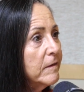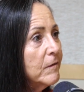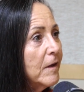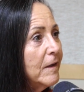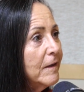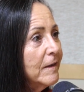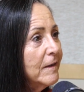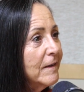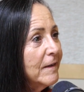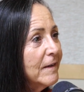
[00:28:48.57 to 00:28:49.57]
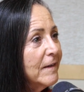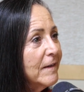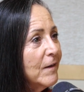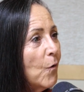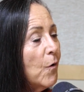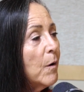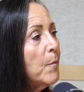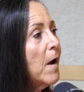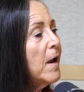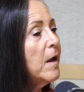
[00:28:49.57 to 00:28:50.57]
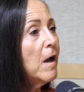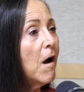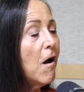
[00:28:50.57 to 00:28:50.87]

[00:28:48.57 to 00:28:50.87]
Right? Yeah. Or my